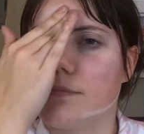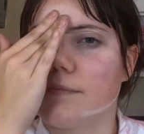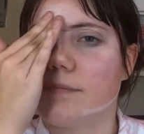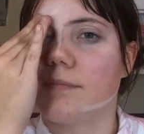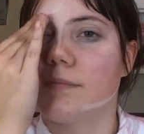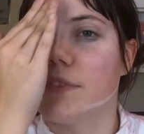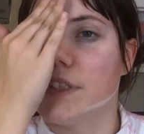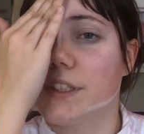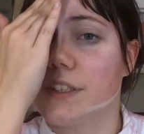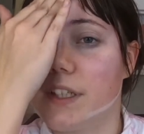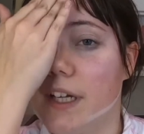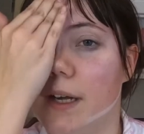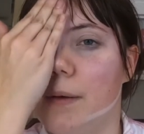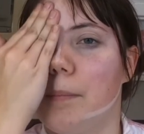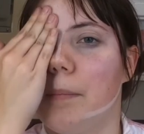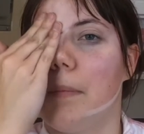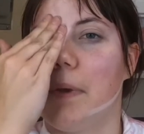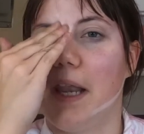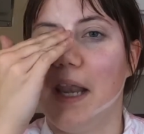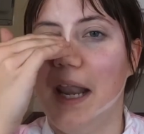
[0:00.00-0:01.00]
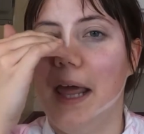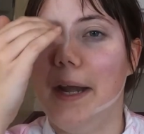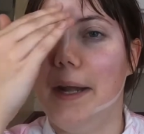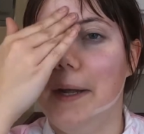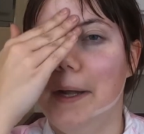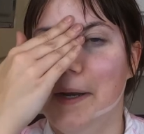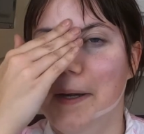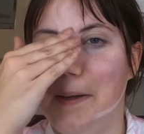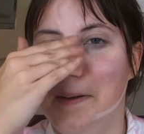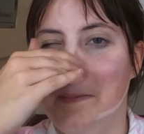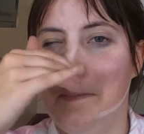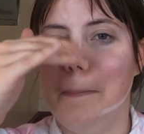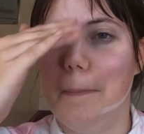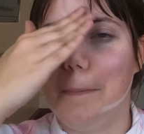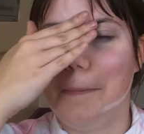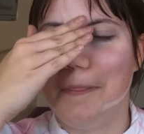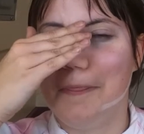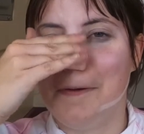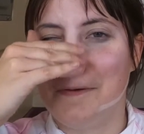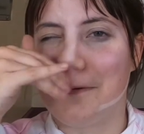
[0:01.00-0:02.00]
You just kind of blend it
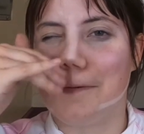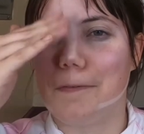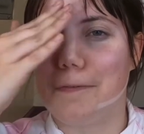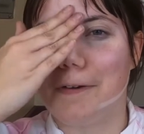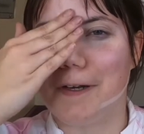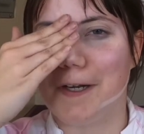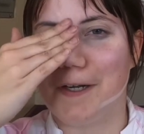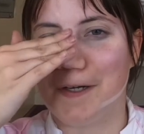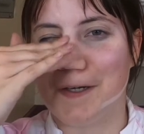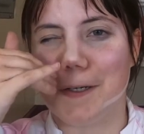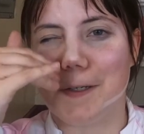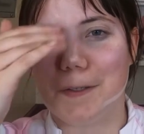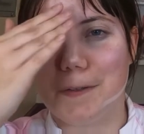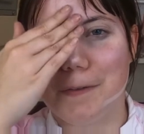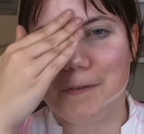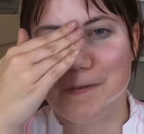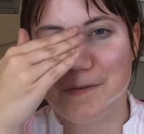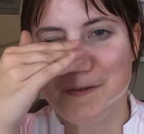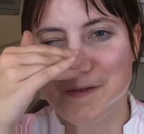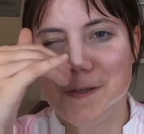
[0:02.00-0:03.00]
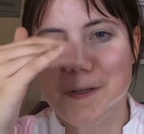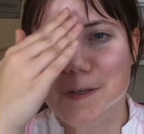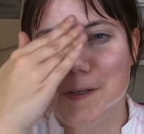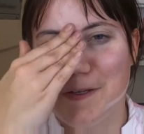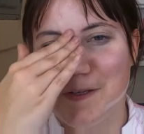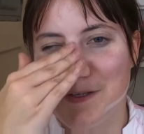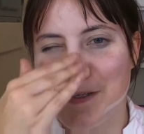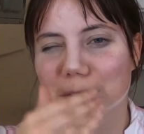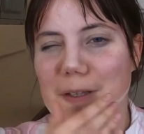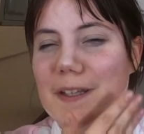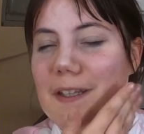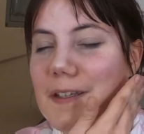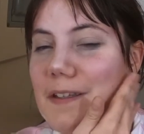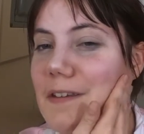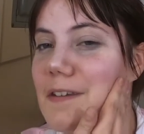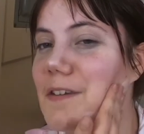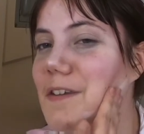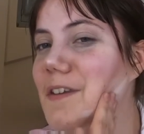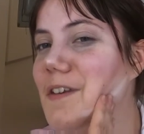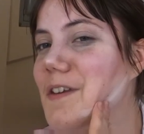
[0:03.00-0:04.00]
with your fingers. This
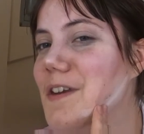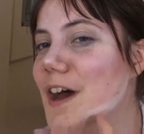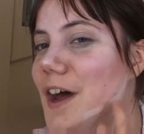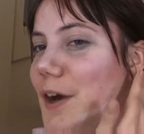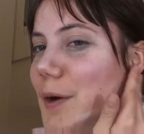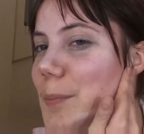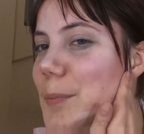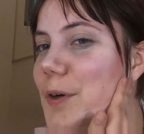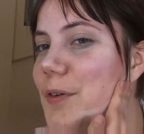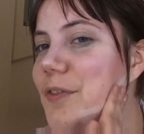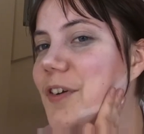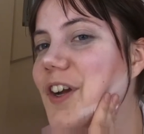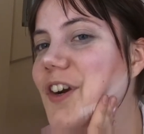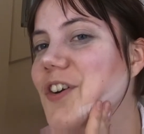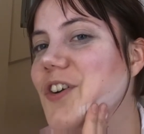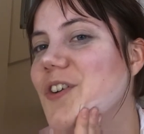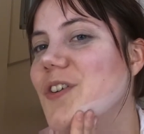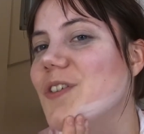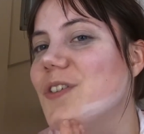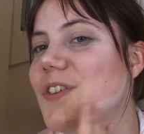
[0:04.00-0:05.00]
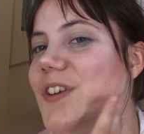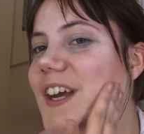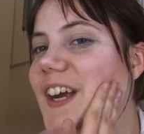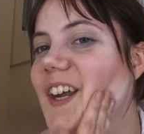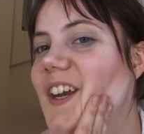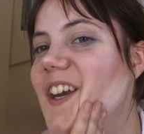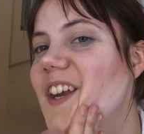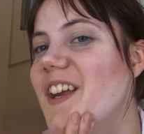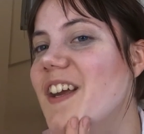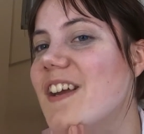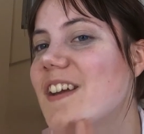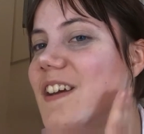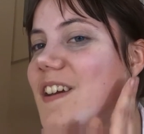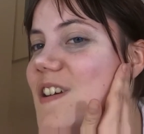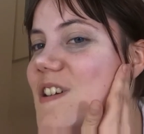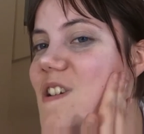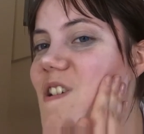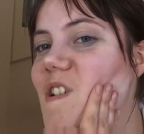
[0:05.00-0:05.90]
is not a professional technique.